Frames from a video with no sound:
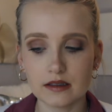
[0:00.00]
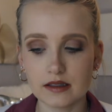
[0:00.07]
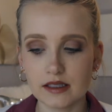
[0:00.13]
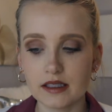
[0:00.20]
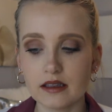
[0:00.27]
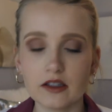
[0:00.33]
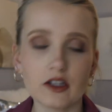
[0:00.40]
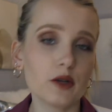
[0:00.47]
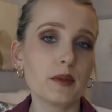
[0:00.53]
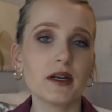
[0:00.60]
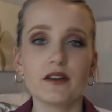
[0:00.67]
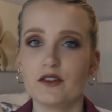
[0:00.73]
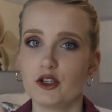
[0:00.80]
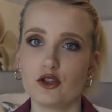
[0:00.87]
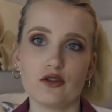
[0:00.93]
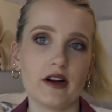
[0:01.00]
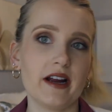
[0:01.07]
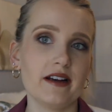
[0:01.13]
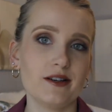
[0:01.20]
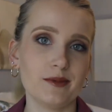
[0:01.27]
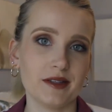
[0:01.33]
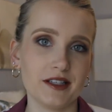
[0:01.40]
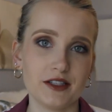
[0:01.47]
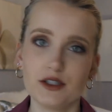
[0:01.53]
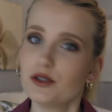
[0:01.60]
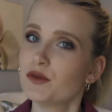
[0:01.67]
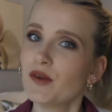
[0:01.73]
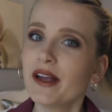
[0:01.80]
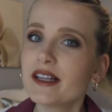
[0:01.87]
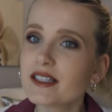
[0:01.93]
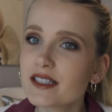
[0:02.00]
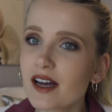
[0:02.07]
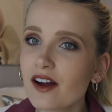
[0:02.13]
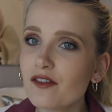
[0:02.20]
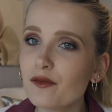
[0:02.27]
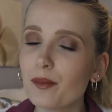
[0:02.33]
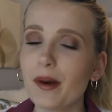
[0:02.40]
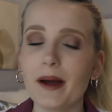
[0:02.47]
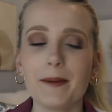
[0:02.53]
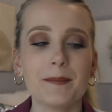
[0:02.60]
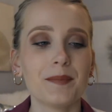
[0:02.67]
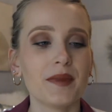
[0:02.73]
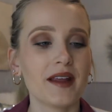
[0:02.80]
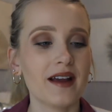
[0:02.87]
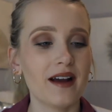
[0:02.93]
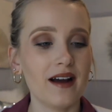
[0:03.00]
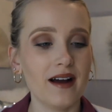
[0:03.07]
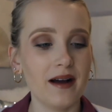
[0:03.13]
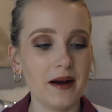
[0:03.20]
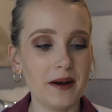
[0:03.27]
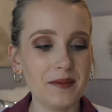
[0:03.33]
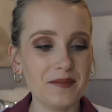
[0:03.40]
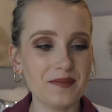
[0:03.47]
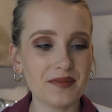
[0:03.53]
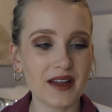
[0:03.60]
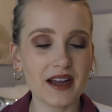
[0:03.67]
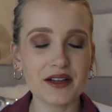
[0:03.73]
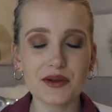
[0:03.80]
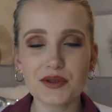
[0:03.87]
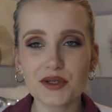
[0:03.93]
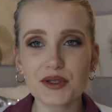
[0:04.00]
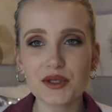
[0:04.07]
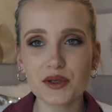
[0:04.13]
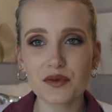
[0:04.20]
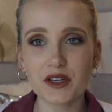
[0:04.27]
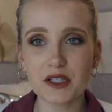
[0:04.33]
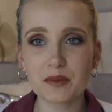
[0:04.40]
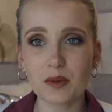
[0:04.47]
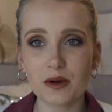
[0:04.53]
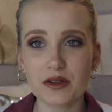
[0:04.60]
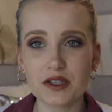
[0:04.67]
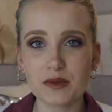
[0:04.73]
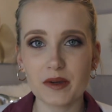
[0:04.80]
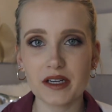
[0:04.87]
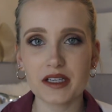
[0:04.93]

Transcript: see a little bit of a trend with the Too Faced stuff, but I use the Too Faced Born This Way